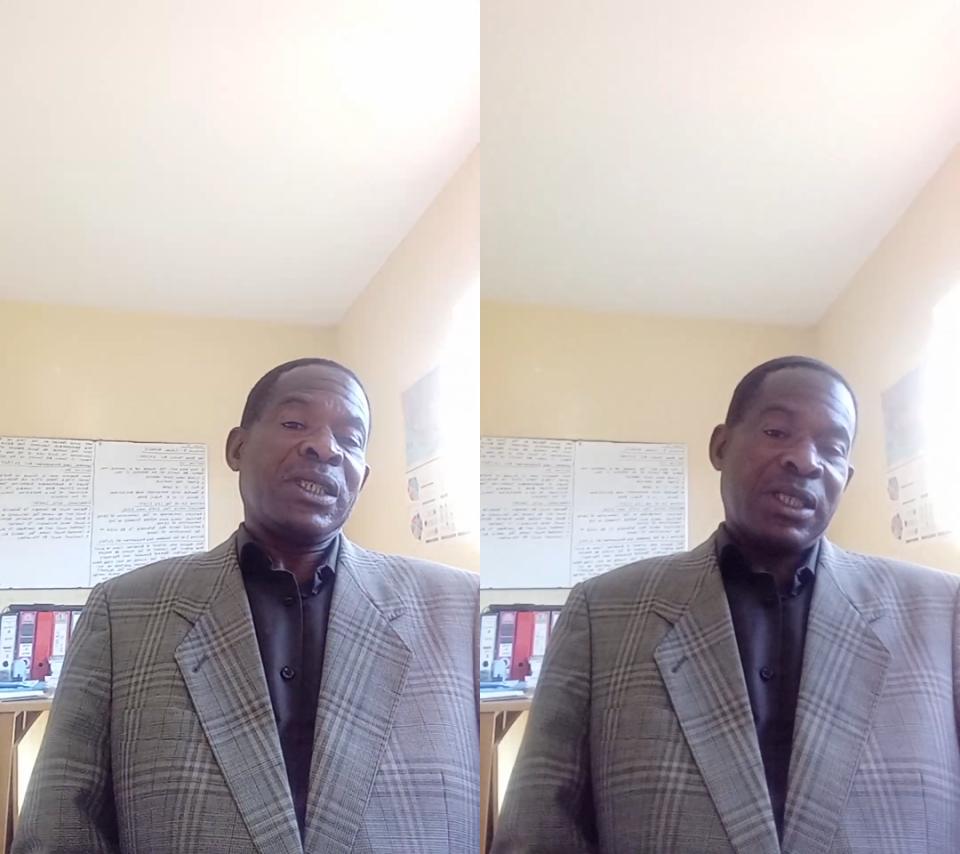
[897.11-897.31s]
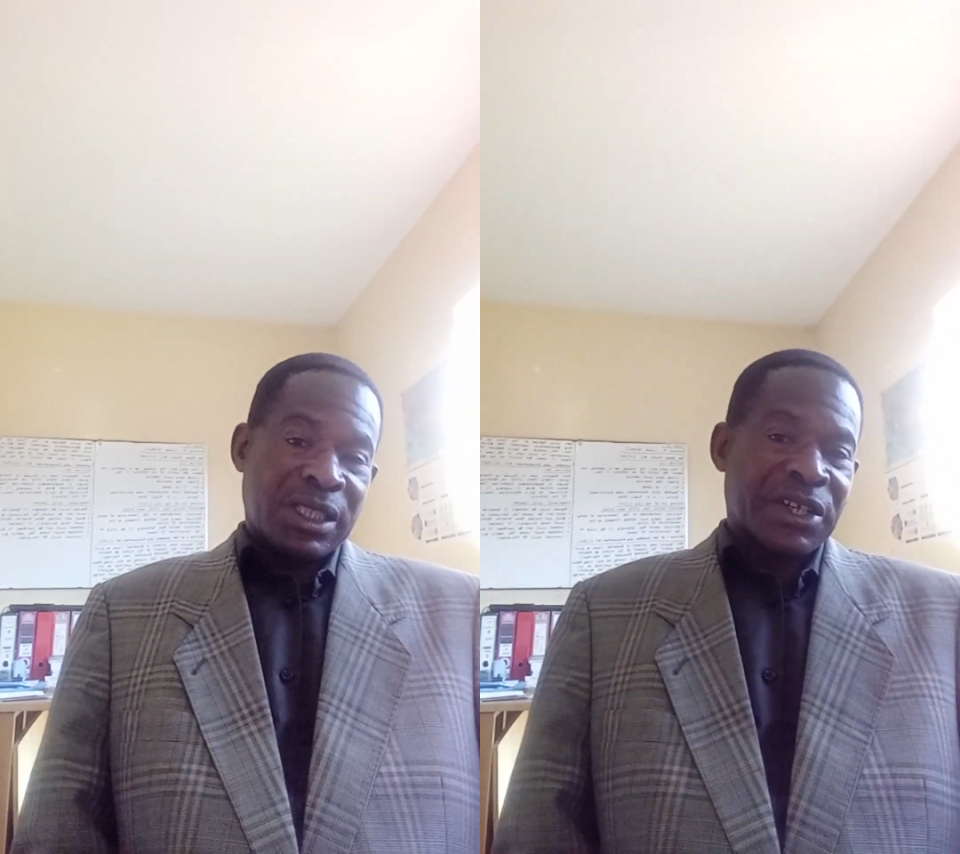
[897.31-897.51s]

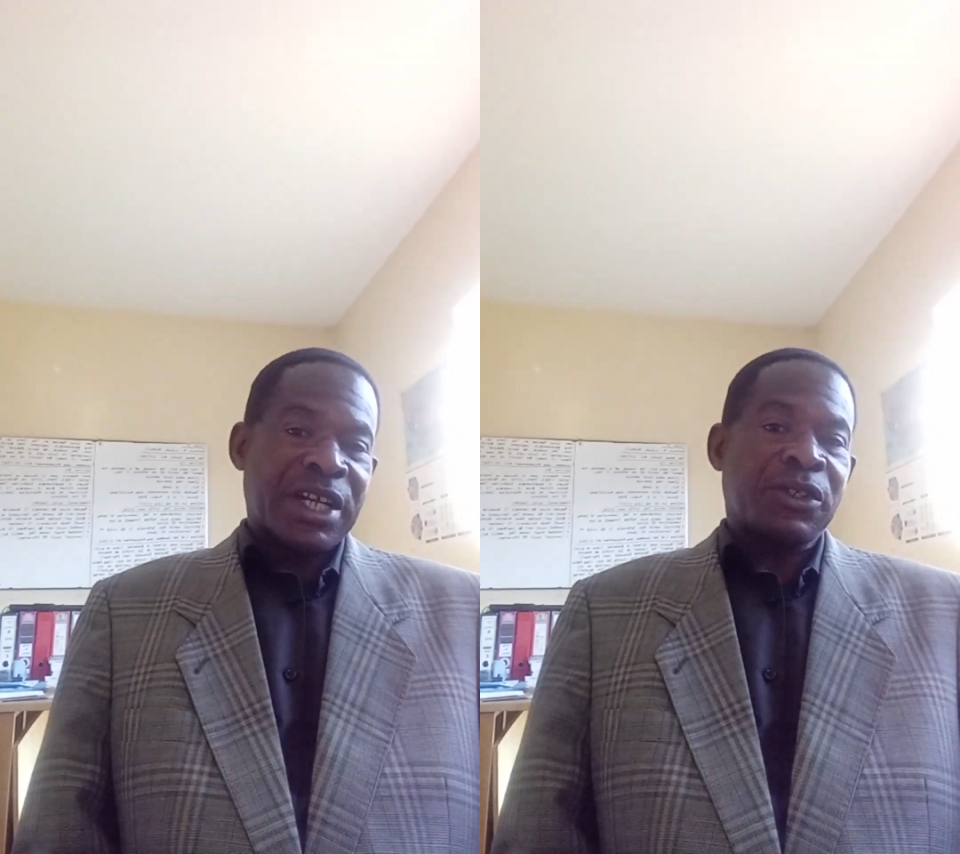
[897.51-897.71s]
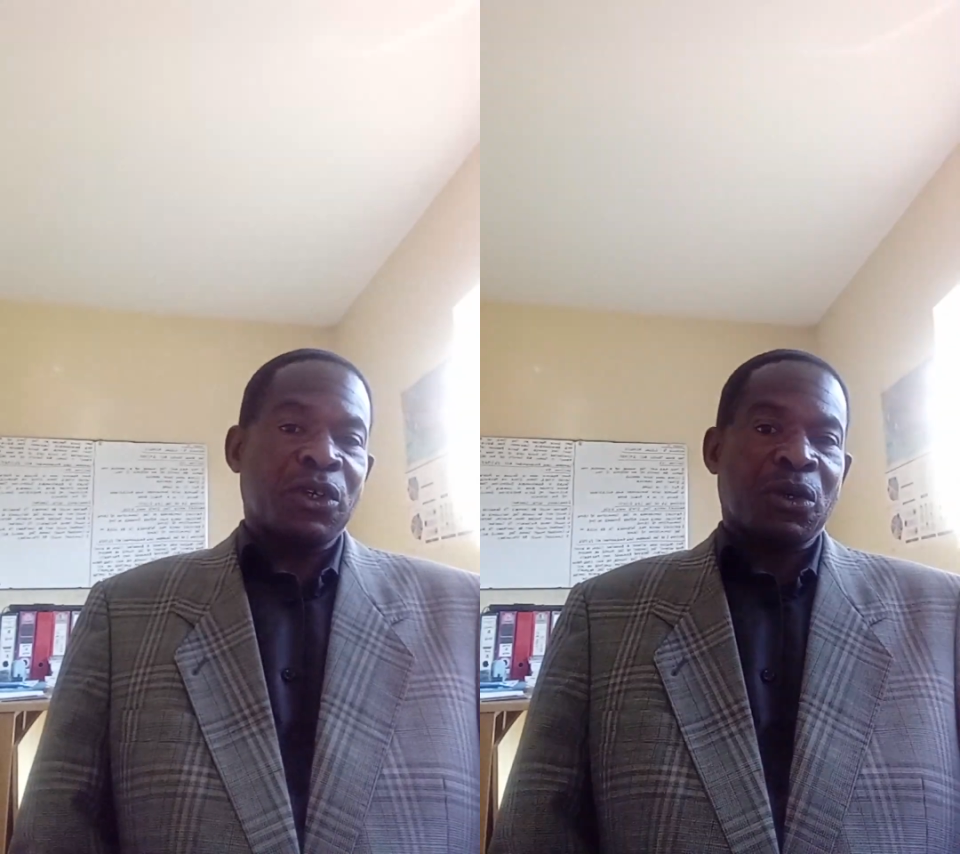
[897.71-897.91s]
in
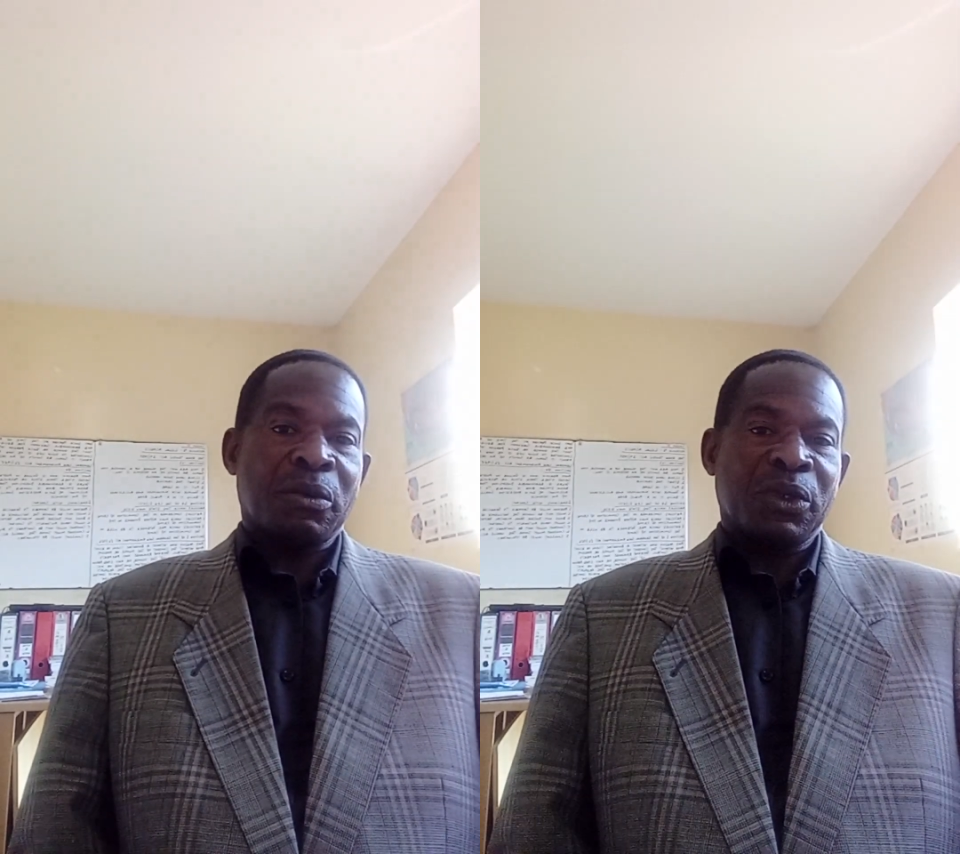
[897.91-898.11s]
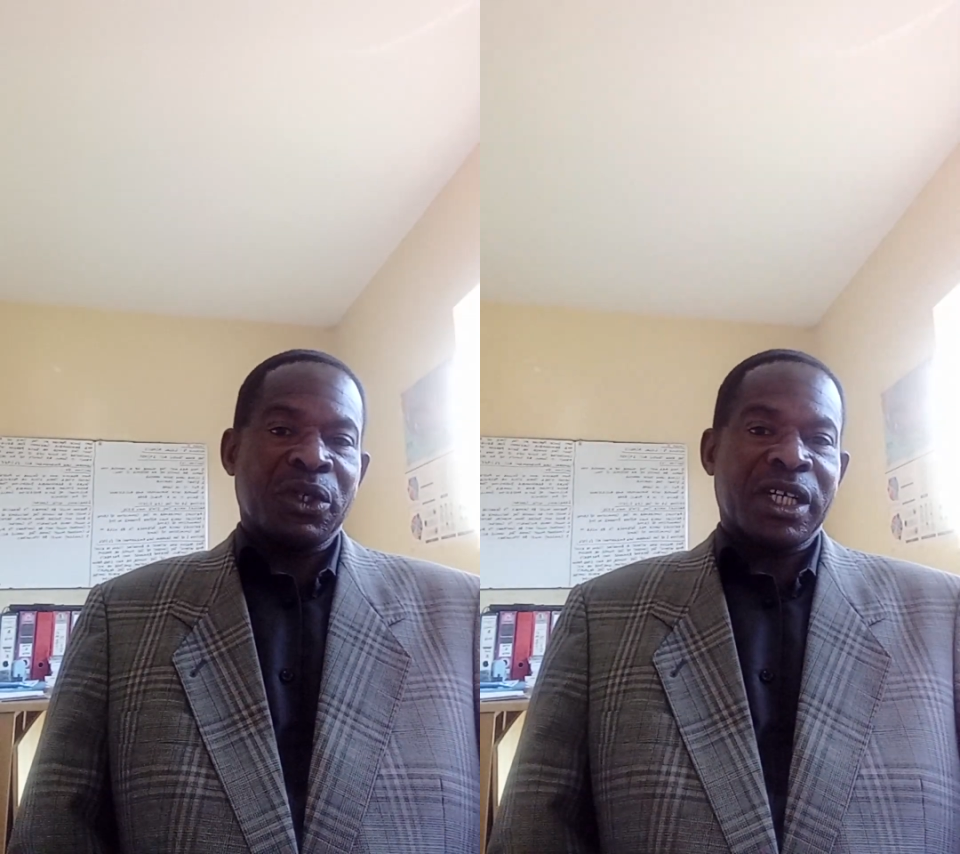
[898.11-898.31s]
radio
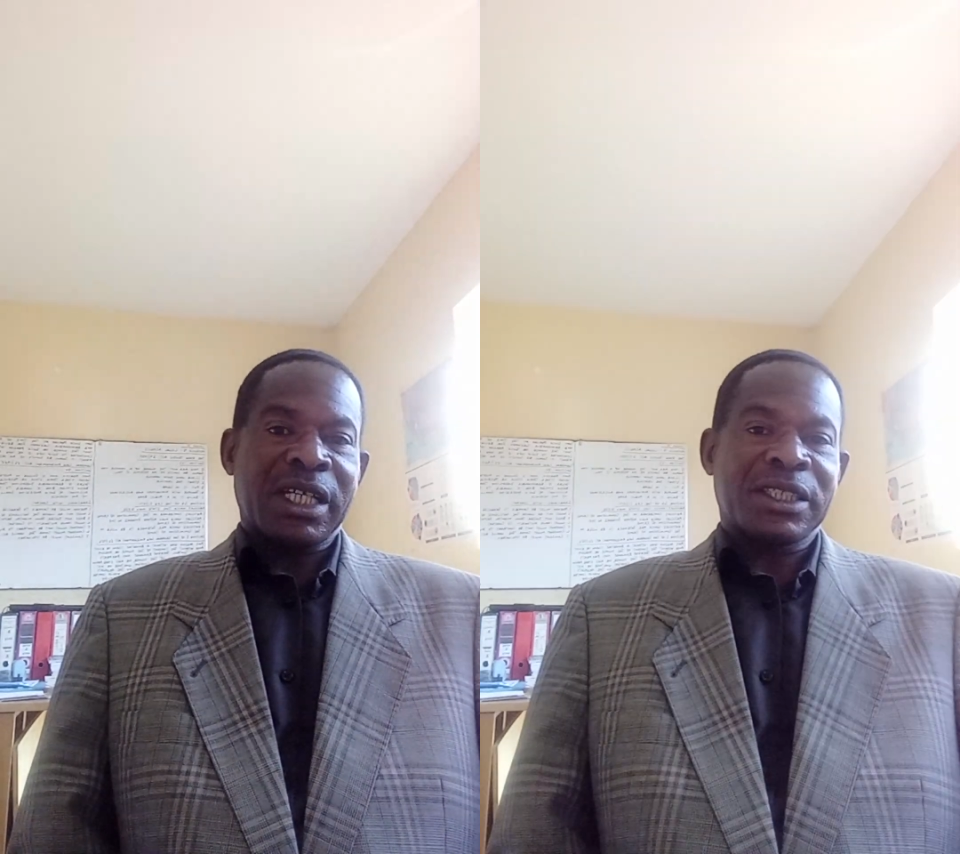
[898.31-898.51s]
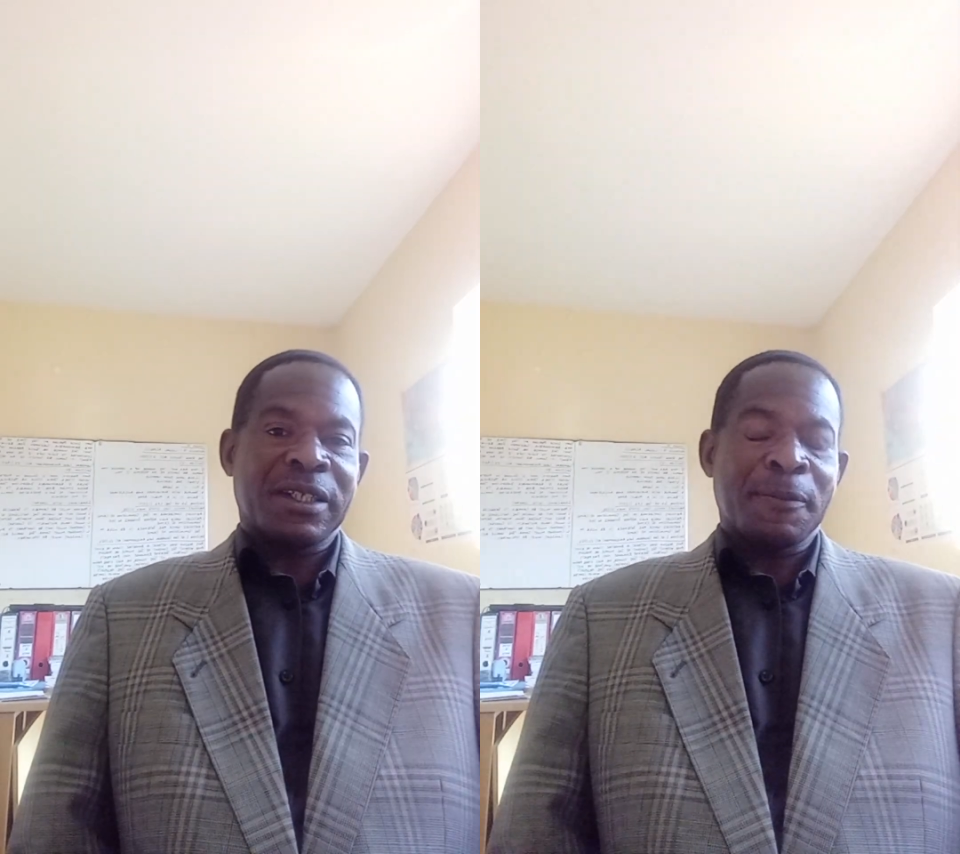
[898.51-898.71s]

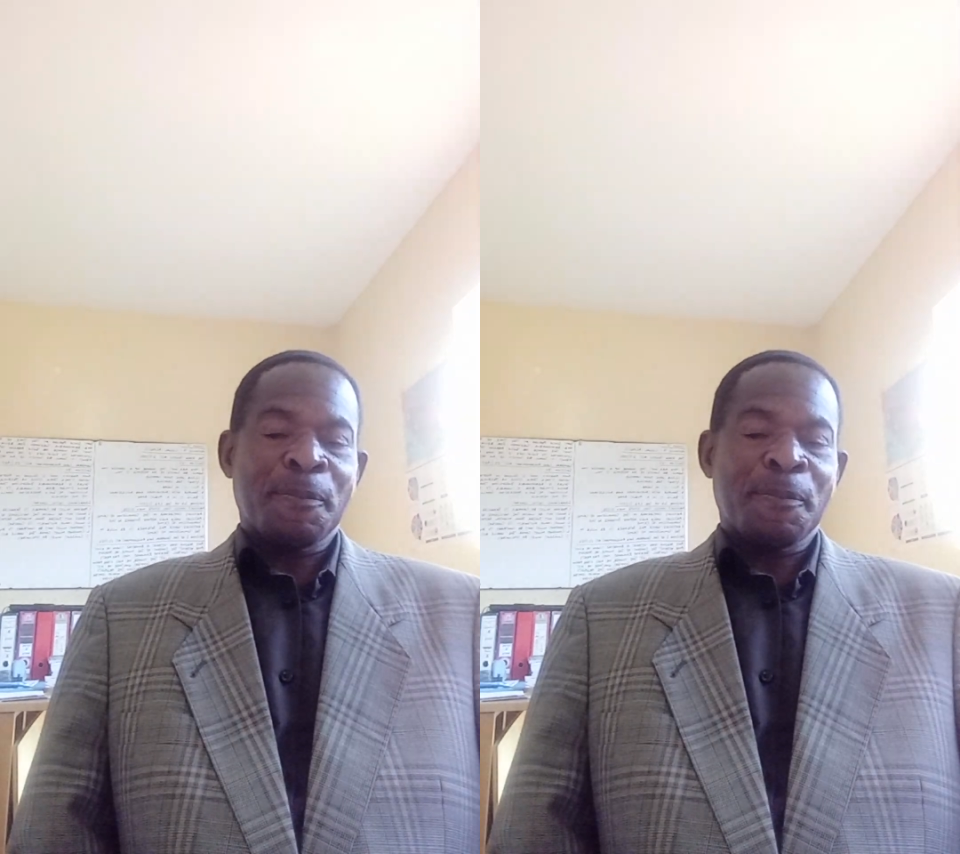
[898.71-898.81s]
communication.